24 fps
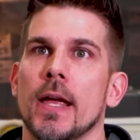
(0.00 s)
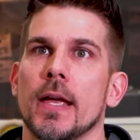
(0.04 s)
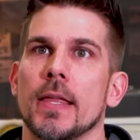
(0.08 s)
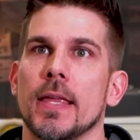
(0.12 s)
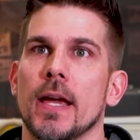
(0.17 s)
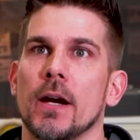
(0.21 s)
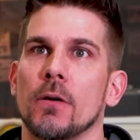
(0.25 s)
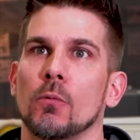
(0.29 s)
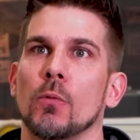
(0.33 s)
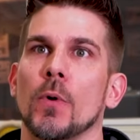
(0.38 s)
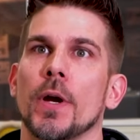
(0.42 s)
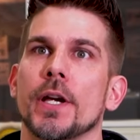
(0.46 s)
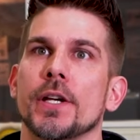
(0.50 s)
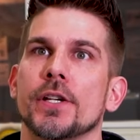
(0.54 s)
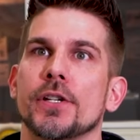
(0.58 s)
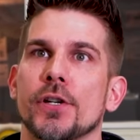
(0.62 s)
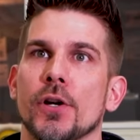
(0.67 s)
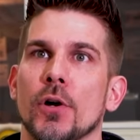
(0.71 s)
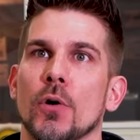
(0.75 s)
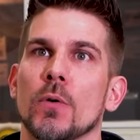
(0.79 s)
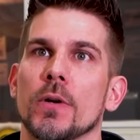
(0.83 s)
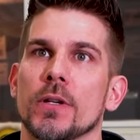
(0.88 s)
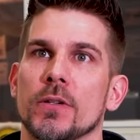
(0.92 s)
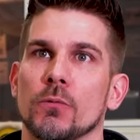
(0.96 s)
That
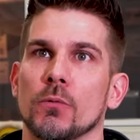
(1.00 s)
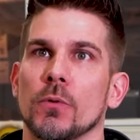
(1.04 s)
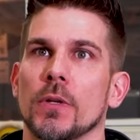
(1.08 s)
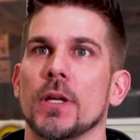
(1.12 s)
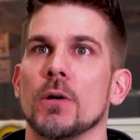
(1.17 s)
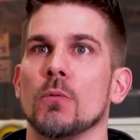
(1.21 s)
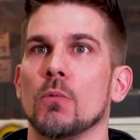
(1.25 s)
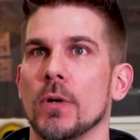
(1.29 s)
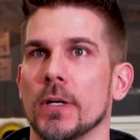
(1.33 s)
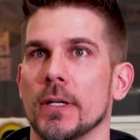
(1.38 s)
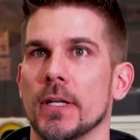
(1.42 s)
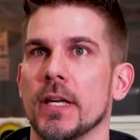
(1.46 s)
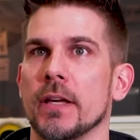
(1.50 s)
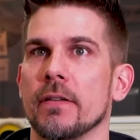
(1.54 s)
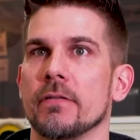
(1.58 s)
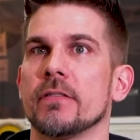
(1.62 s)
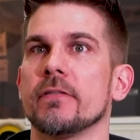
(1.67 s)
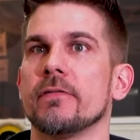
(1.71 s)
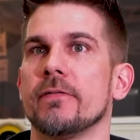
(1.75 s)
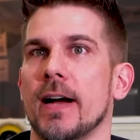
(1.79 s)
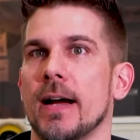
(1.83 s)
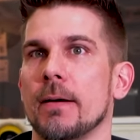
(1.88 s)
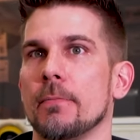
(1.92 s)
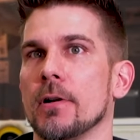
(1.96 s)
ratio is really what
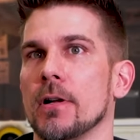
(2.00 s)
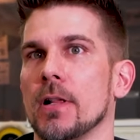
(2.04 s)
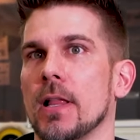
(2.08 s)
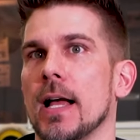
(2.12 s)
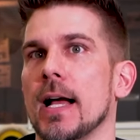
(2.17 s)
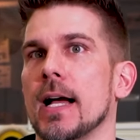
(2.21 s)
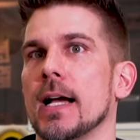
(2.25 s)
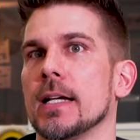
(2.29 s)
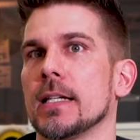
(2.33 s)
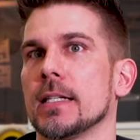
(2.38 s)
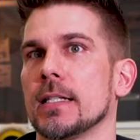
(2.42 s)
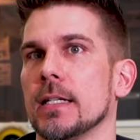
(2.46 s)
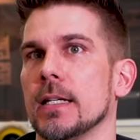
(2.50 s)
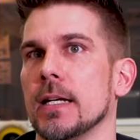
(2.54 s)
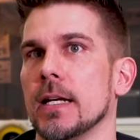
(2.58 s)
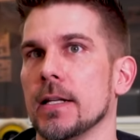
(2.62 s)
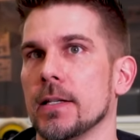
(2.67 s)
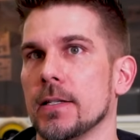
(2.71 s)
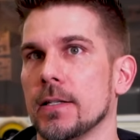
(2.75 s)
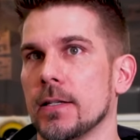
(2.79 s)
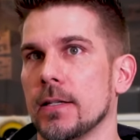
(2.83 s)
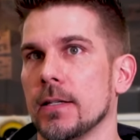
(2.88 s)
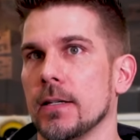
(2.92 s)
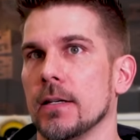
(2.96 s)
gives fiberglass
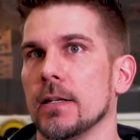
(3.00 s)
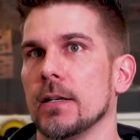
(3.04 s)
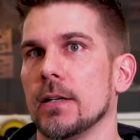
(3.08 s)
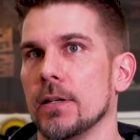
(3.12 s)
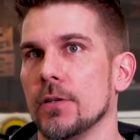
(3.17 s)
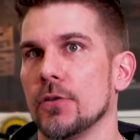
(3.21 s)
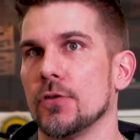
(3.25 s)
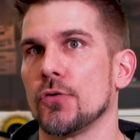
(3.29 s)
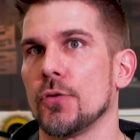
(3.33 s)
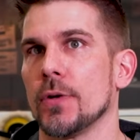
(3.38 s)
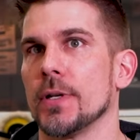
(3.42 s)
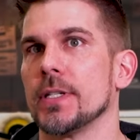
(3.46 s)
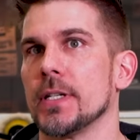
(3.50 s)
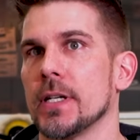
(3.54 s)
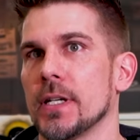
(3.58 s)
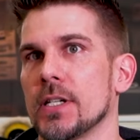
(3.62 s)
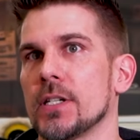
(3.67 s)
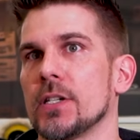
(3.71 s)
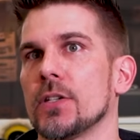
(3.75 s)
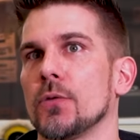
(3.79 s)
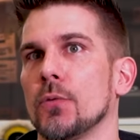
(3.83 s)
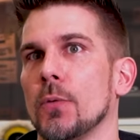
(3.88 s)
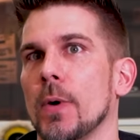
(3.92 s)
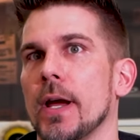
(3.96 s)
its intrinsic
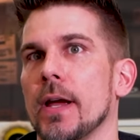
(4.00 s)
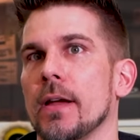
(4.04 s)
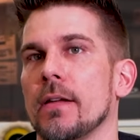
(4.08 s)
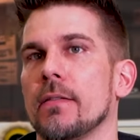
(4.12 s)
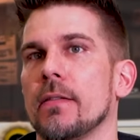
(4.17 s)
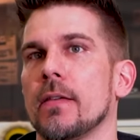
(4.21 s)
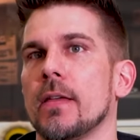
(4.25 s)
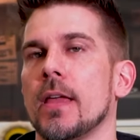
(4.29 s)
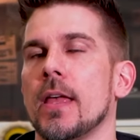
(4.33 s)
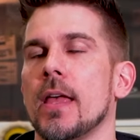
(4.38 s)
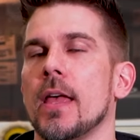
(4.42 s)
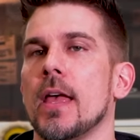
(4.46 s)
strength.